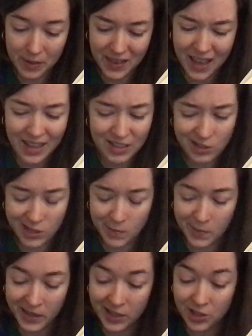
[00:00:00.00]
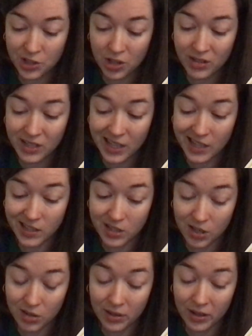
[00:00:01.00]
but that is just because Josie has
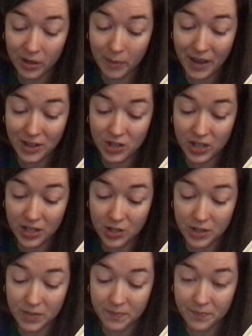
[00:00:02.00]
so little imagination.